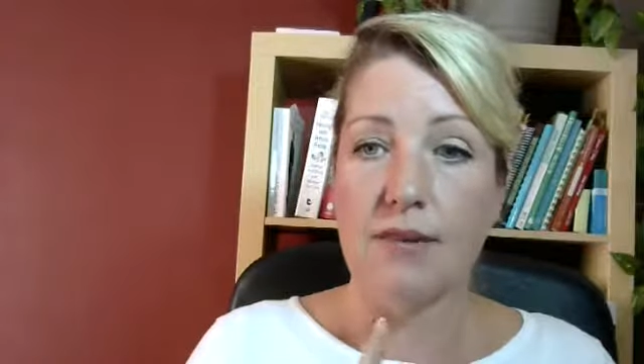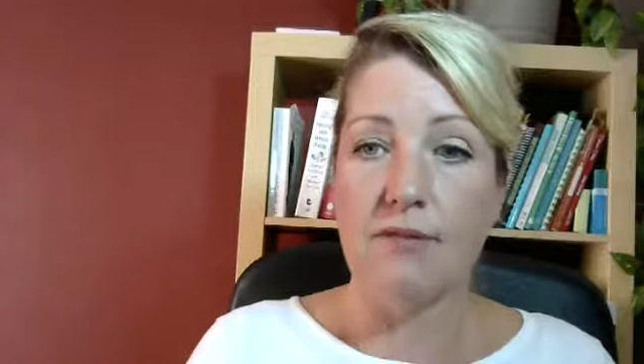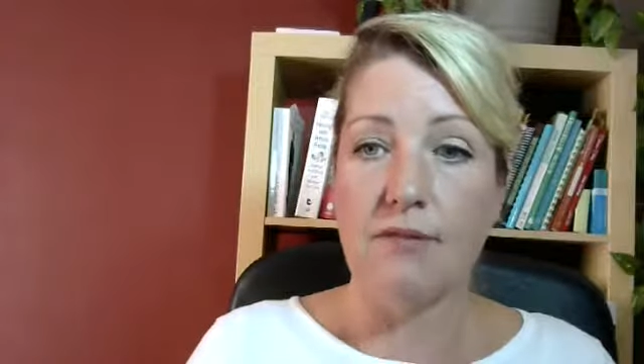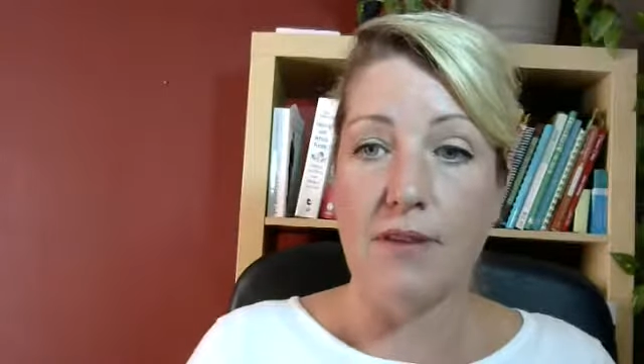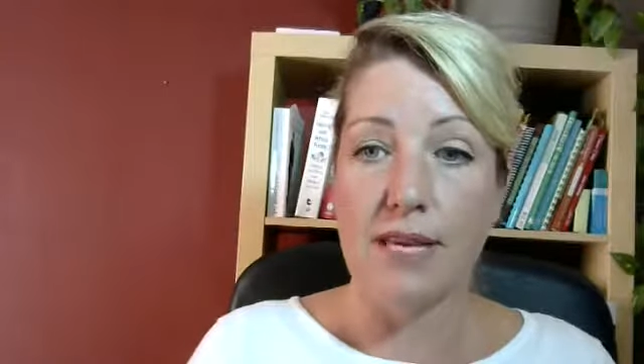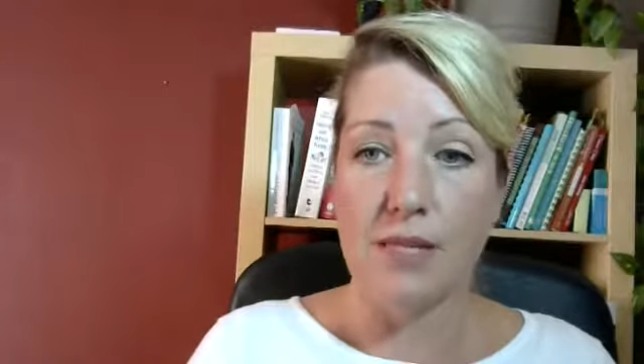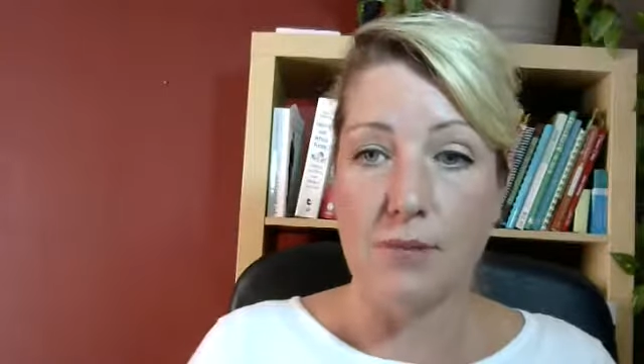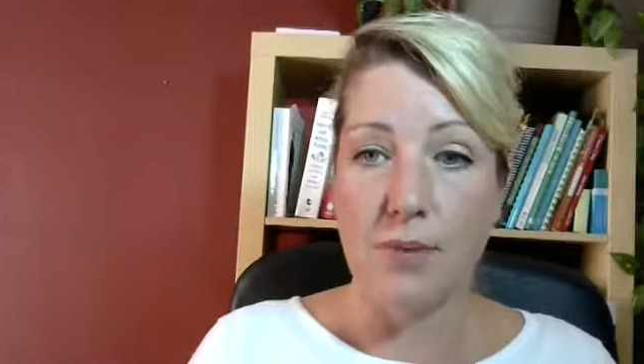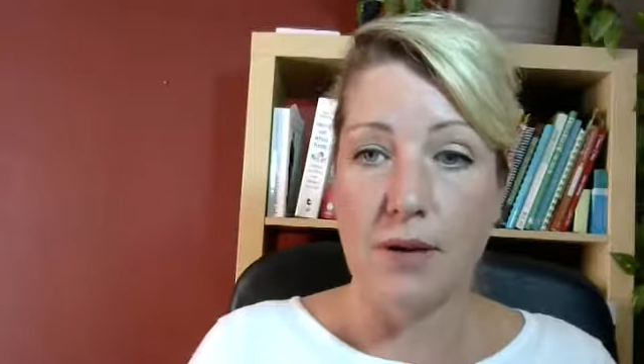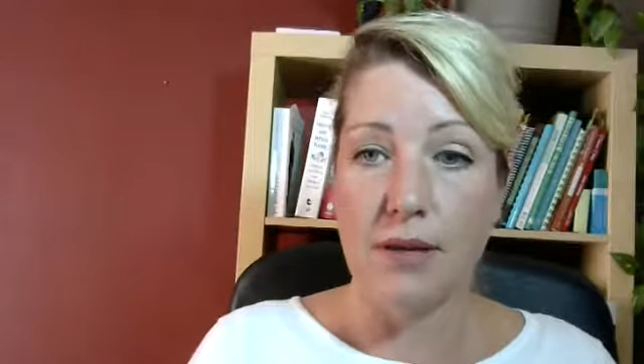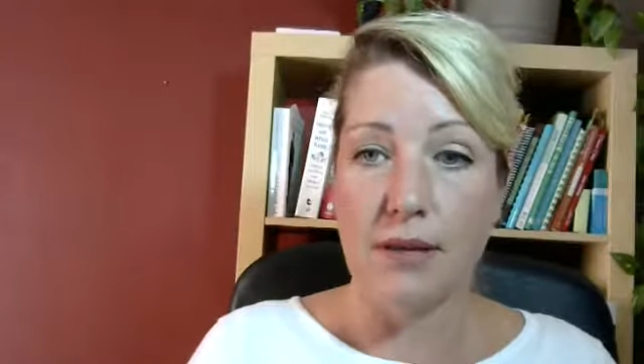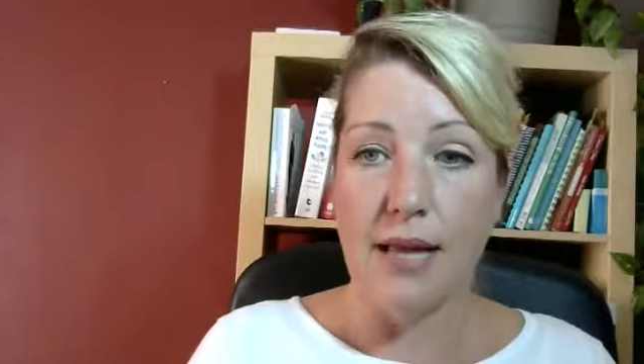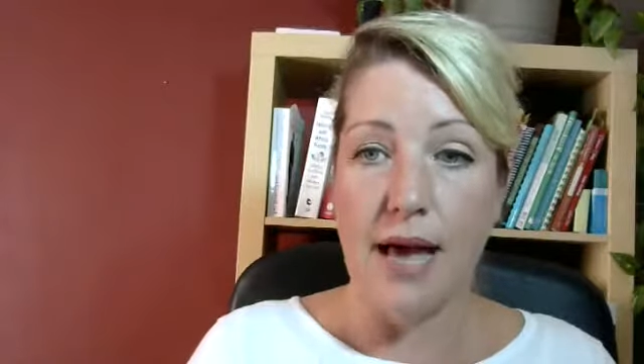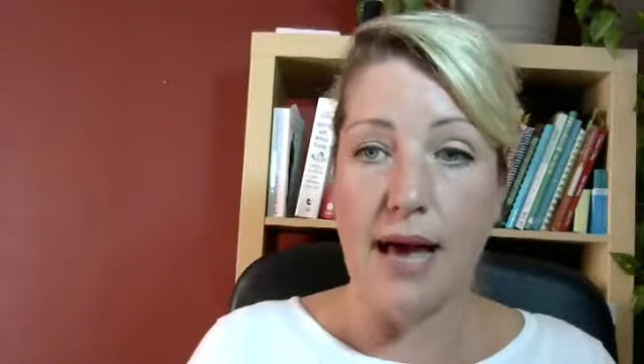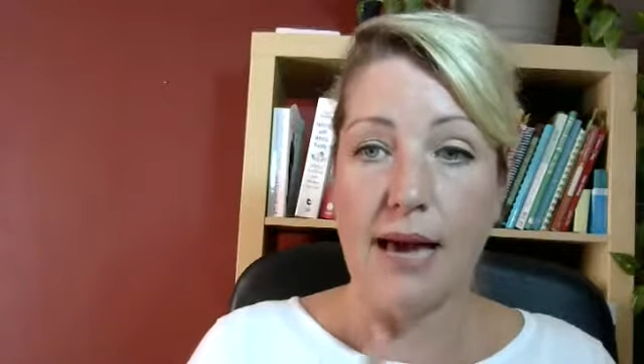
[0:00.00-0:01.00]

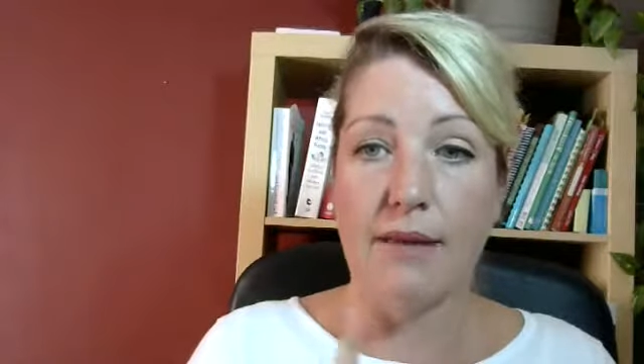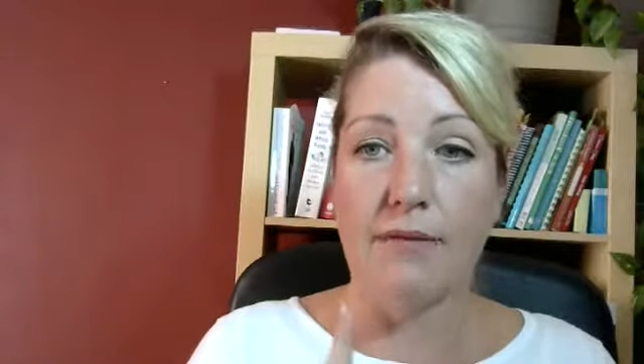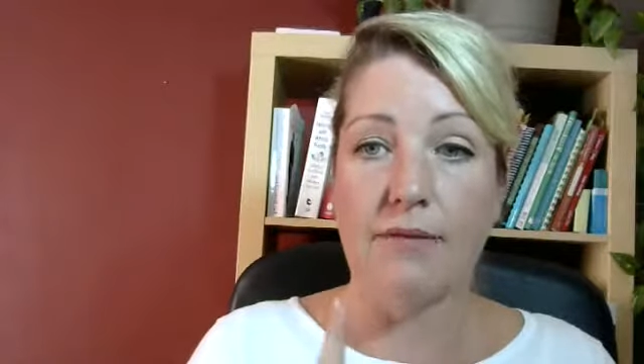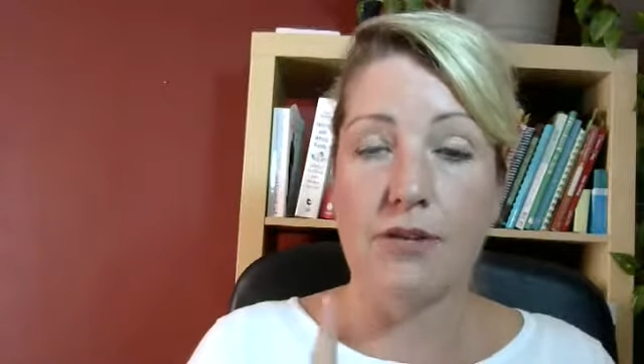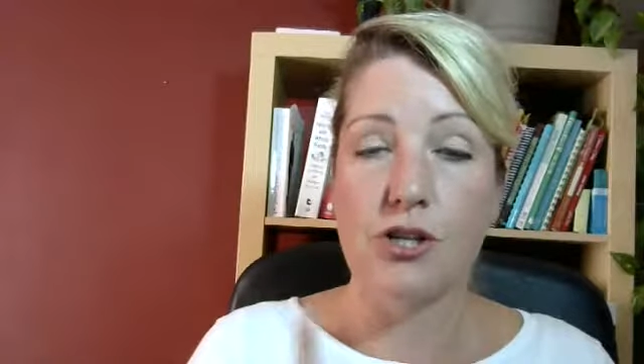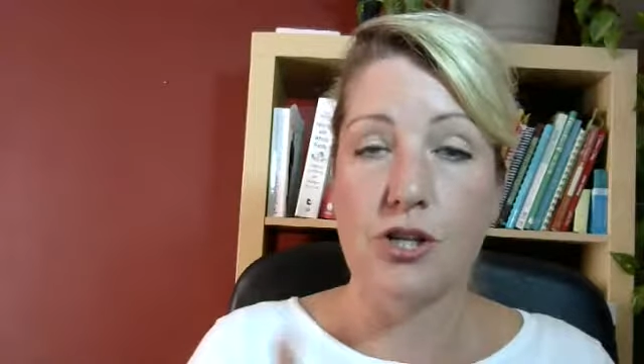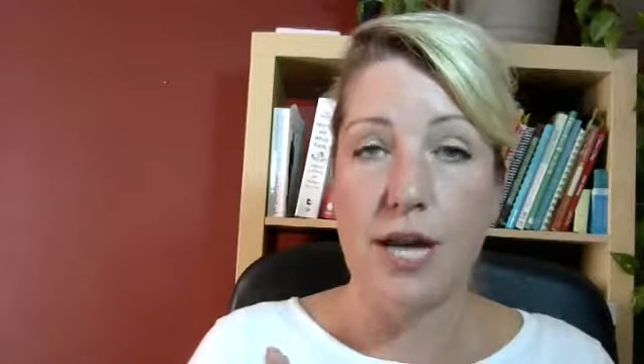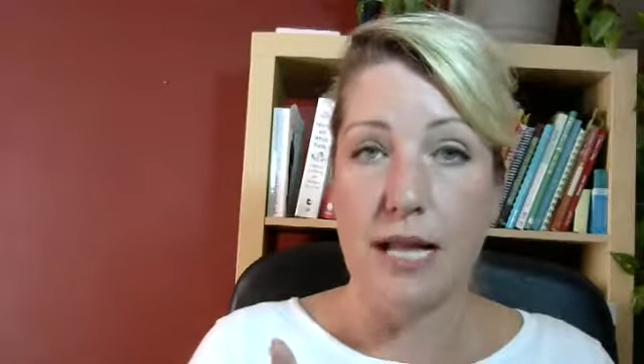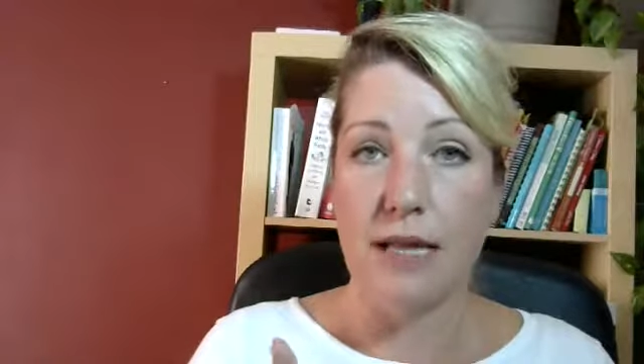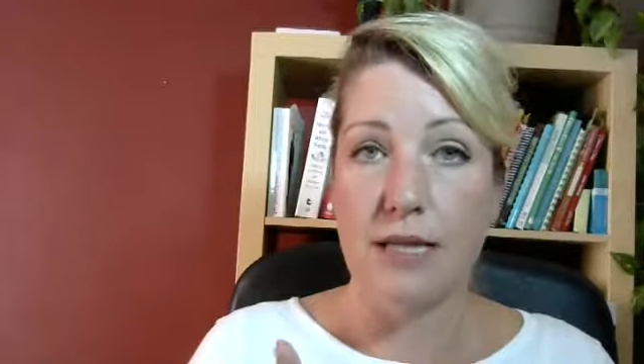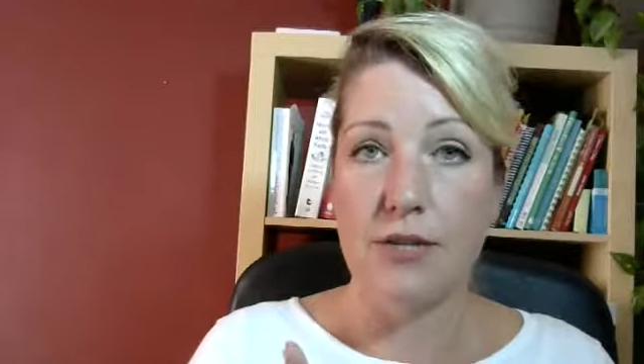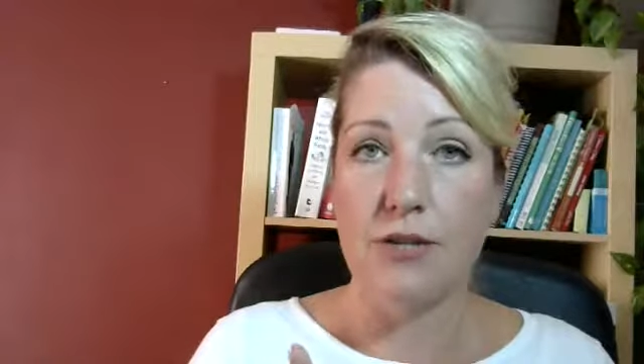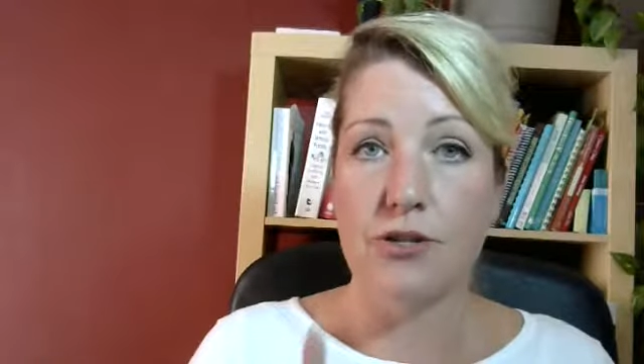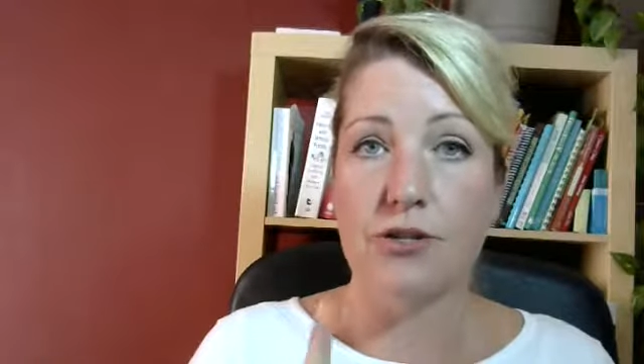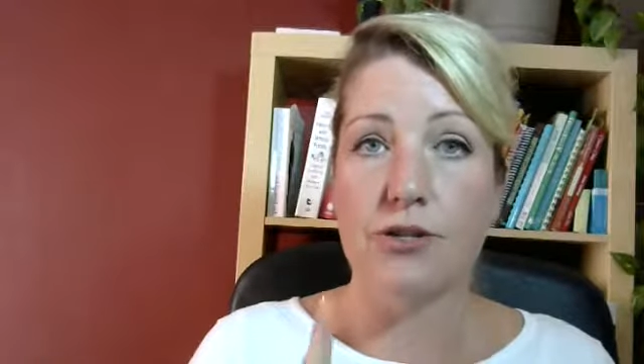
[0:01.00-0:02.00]
Facebook Live challenge.